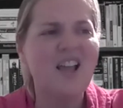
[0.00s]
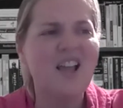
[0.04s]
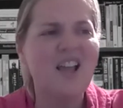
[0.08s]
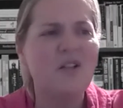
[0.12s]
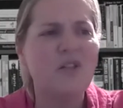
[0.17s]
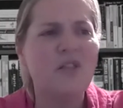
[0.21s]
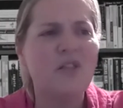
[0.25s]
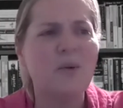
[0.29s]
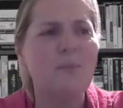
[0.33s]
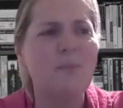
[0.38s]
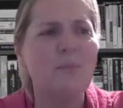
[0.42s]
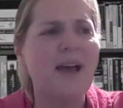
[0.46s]

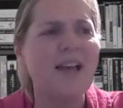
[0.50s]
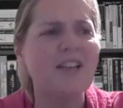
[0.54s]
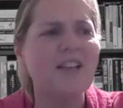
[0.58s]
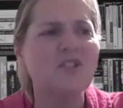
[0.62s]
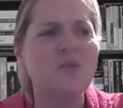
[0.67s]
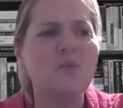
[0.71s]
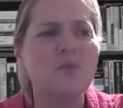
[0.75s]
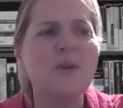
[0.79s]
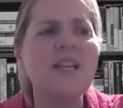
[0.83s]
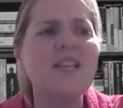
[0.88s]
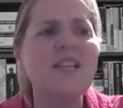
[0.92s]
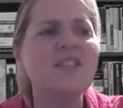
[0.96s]
the best
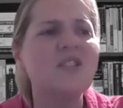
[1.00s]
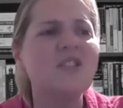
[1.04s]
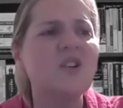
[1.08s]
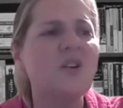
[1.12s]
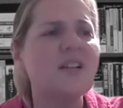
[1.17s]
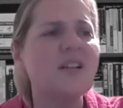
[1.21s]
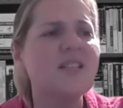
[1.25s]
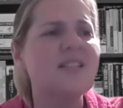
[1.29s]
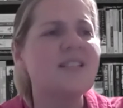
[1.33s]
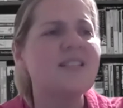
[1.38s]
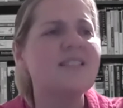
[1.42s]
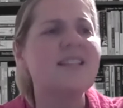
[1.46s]

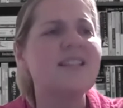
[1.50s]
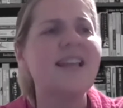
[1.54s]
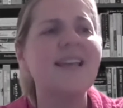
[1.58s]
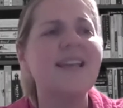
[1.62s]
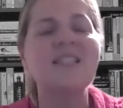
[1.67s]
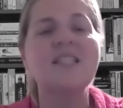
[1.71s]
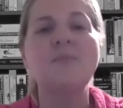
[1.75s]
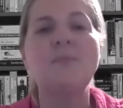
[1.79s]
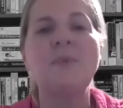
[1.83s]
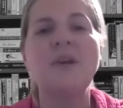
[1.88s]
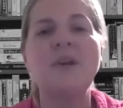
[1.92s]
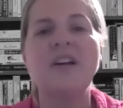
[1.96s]
resources,
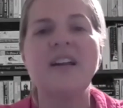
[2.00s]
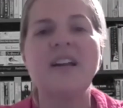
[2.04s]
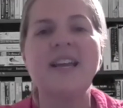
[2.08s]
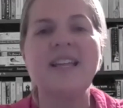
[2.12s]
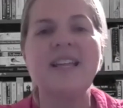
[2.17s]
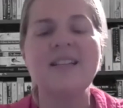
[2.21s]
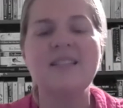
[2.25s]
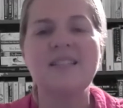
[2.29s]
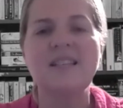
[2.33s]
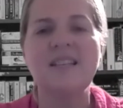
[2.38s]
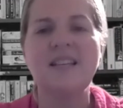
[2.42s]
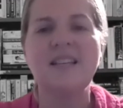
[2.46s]

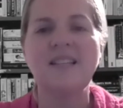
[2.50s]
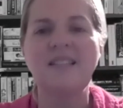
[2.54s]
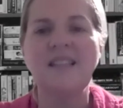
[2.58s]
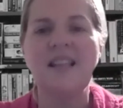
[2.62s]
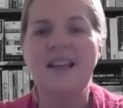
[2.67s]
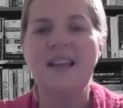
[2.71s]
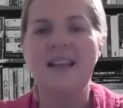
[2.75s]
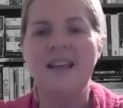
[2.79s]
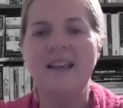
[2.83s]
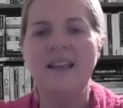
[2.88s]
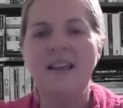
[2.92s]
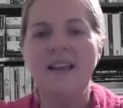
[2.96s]
experiences,
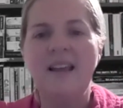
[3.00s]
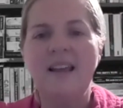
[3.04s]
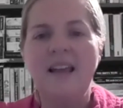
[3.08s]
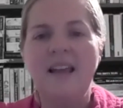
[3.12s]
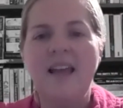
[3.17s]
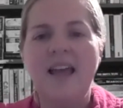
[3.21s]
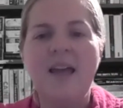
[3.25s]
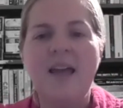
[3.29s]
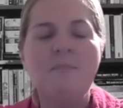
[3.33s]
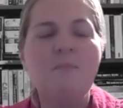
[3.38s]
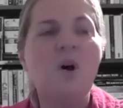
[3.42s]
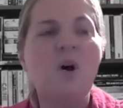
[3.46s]

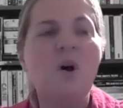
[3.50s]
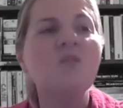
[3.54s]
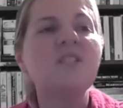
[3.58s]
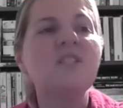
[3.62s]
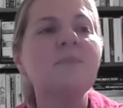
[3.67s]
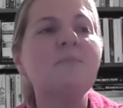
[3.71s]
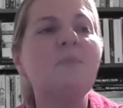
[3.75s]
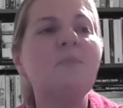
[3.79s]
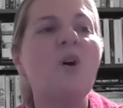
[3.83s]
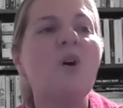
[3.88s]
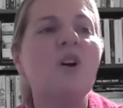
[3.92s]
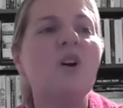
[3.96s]
and most
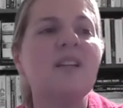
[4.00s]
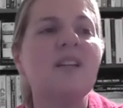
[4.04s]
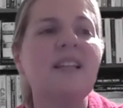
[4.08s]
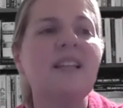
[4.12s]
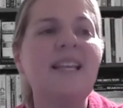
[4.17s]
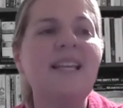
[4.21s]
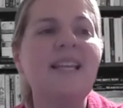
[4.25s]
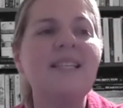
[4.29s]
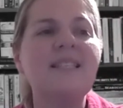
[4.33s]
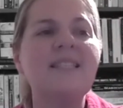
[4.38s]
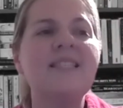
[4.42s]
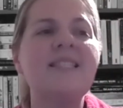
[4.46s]

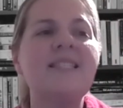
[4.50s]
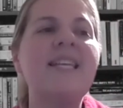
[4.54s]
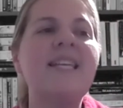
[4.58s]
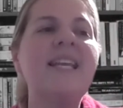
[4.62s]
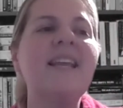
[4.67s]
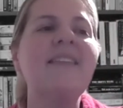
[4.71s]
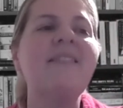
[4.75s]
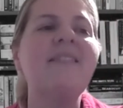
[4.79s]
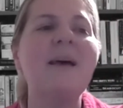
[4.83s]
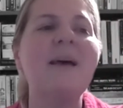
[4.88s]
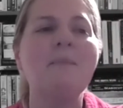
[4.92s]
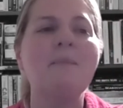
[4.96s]
importantly,
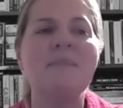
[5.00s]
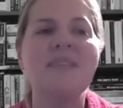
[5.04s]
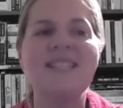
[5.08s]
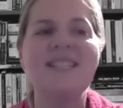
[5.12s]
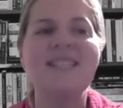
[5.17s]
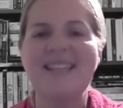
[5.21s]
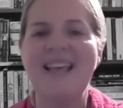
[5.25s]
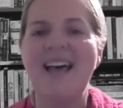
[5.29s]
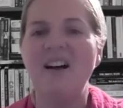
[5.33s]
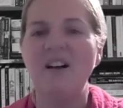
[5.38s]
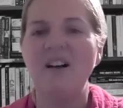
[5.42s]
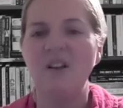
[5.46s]
seeing
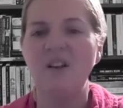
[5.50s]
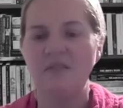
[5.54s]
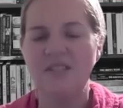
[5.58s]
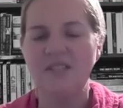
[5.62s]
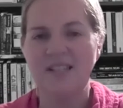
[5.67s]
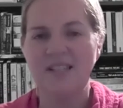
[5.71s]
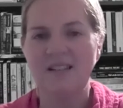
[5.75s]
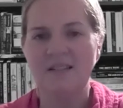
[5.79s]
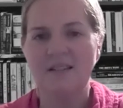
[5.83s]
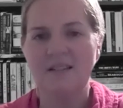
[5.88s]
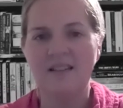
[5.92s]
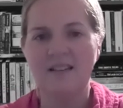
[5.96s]
themselves
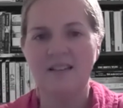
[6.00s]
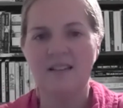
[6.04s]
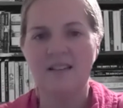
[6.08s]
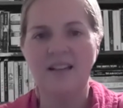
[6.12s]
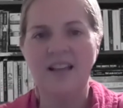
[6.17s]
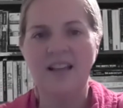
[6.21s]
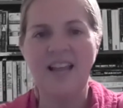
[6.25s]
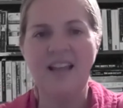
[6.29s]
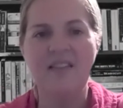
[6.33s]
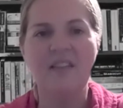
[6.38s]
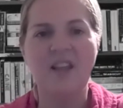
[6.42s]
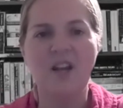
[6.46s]

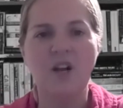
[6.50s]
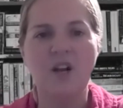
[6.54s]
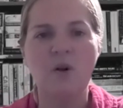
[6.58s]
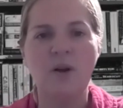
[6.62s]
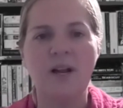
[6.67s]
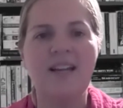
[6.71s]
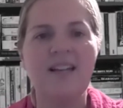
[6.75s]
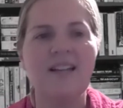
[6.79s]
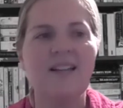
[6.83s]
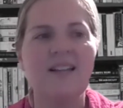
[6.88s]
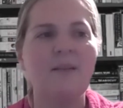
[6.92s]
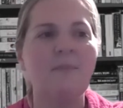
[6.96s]
in the
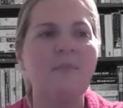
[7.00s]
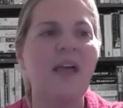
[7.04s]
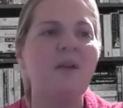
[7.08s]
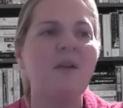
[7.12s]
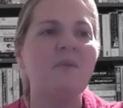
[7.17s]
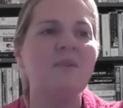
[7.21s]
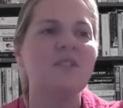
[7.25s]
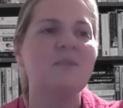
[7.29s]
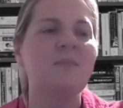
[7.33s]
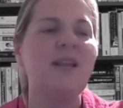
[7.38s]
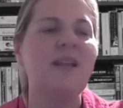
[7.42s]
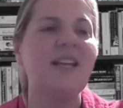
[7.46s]
curriculum that
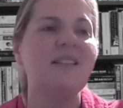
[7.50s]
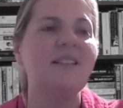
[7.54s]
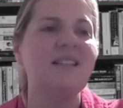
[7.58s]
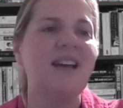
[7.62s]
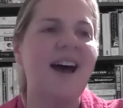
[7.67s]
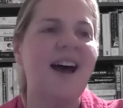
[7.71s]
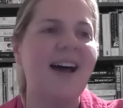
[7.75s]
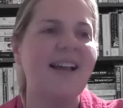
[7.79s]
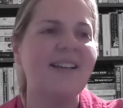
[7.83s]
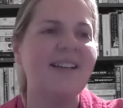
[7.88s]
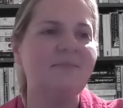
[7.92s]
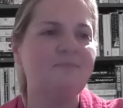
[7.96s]
was being
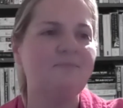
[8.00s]
taught.